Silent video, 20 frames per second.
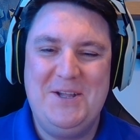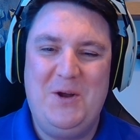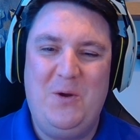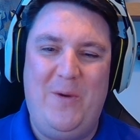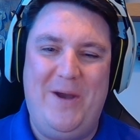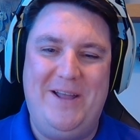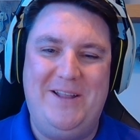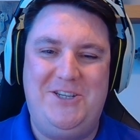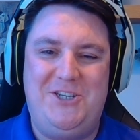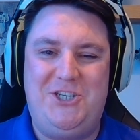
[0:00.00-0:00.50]

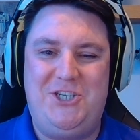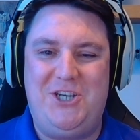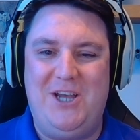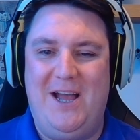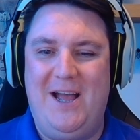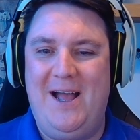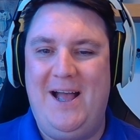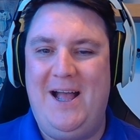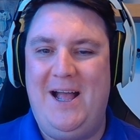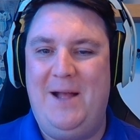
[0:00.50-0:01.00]
Which,
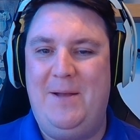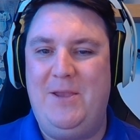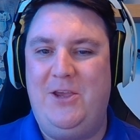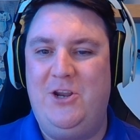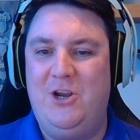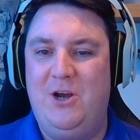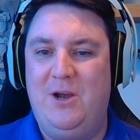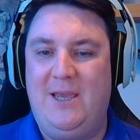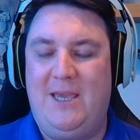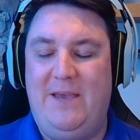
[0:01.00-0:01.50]
you
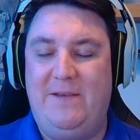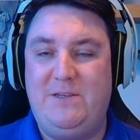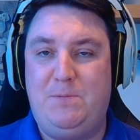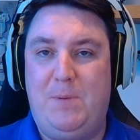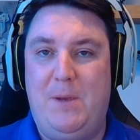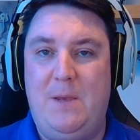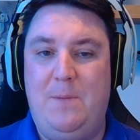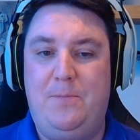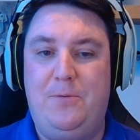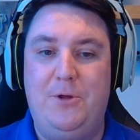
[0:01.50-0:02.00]
know, gives
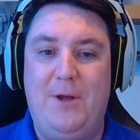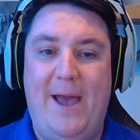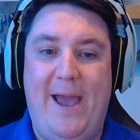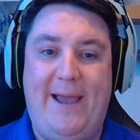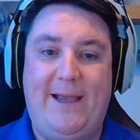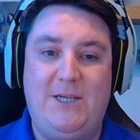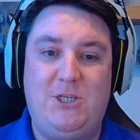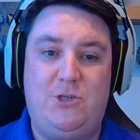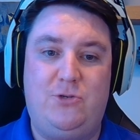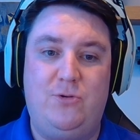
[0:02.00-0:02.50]
people
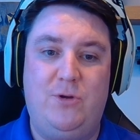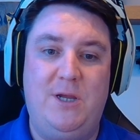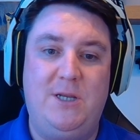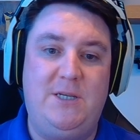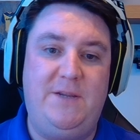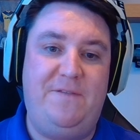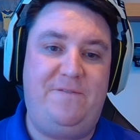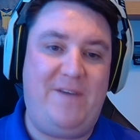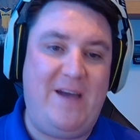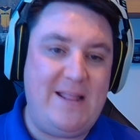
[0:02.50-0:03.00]
extra
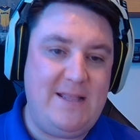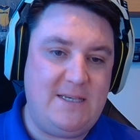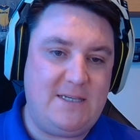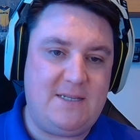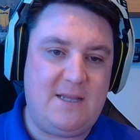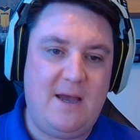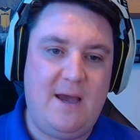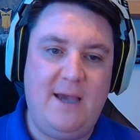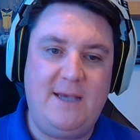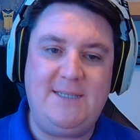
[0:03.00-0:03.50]
defense
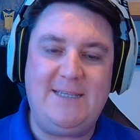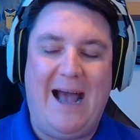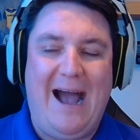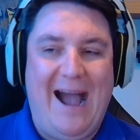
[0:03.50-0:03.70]
dice.